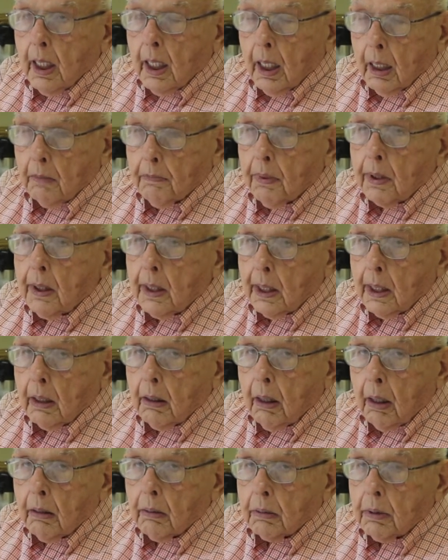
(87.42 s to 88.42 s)
or really a
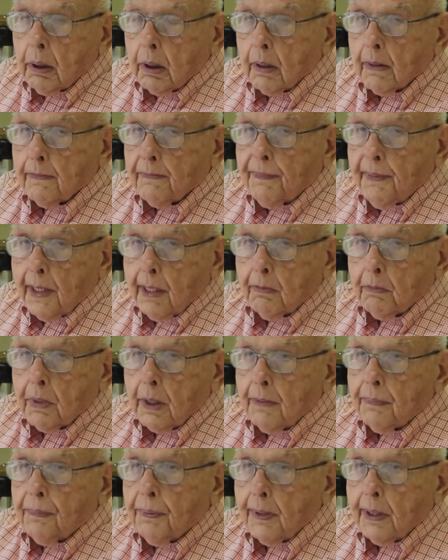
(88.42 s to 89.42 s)
long-term
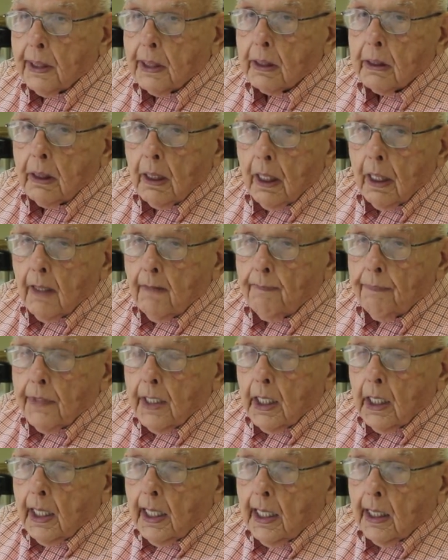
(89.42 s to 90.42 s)
family friend,
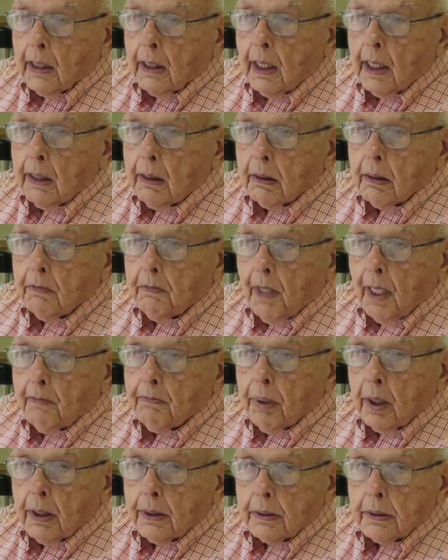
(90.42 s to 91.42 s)
and later my
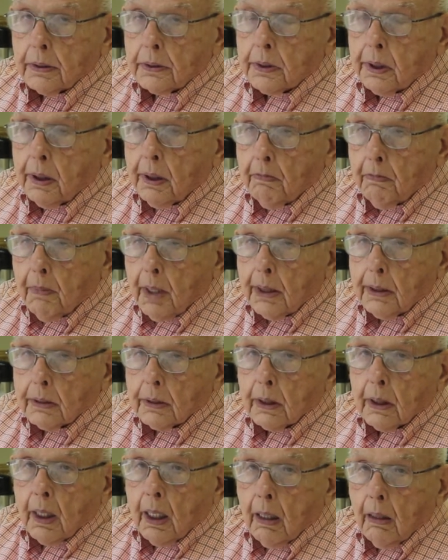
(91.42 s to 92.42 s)
brother's
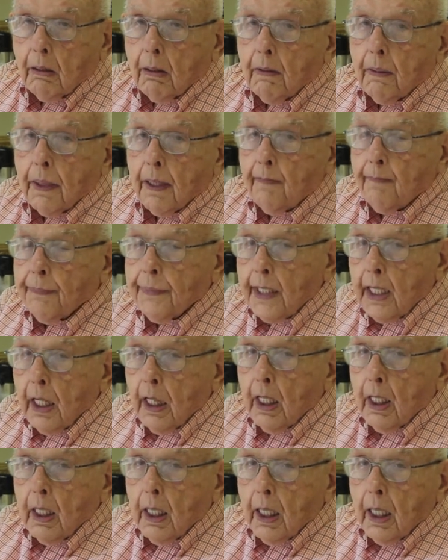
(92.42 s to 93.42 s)
mother-in-law,
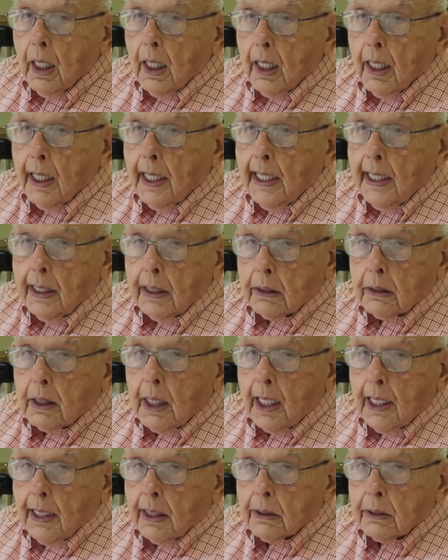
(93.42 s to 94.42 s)
Ann
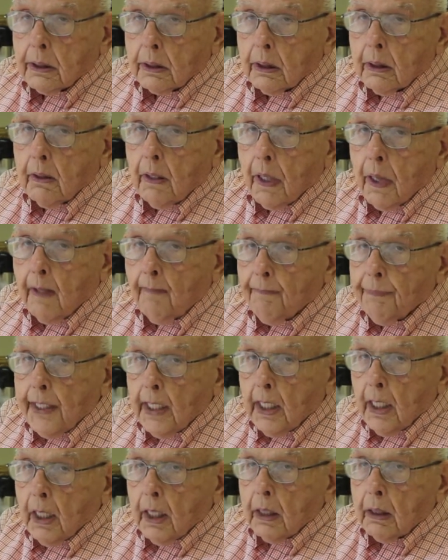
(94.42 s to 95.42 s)
Kaiser,
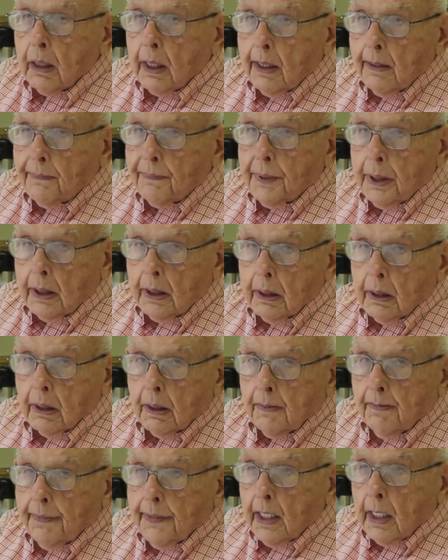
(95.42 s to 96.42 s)
lived
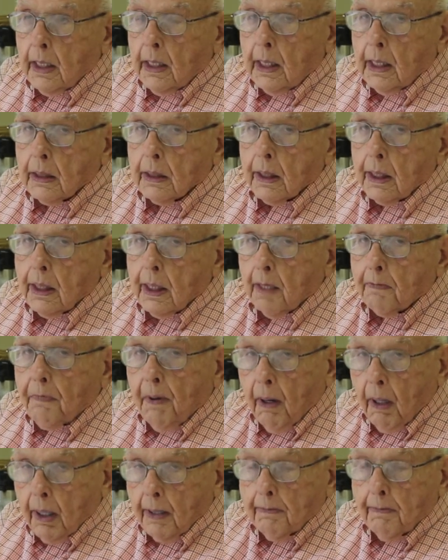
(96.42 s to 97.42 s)
here in the
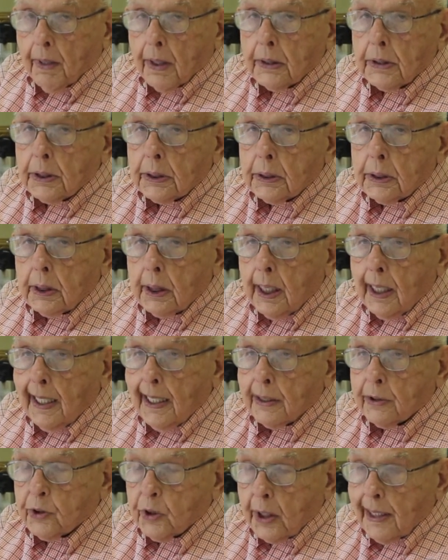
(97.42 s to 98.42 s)
apartments
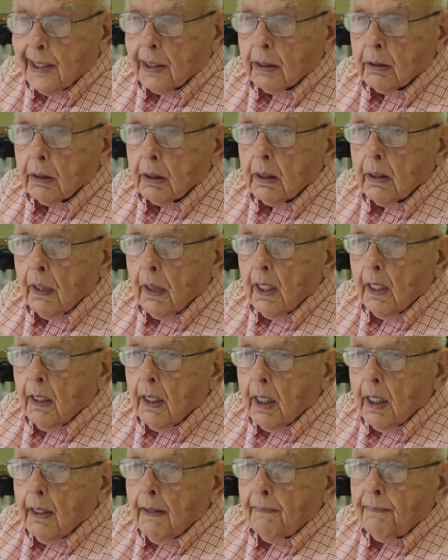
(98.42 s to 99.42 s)
at Chandler
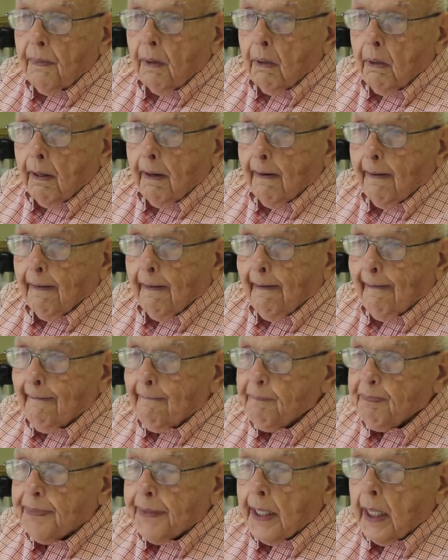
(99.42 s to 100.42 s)

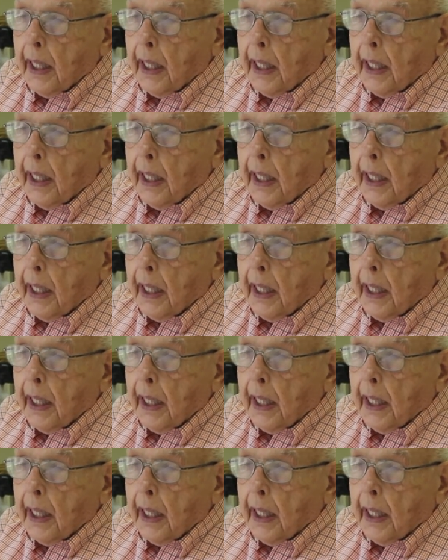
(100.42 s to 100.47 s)
for,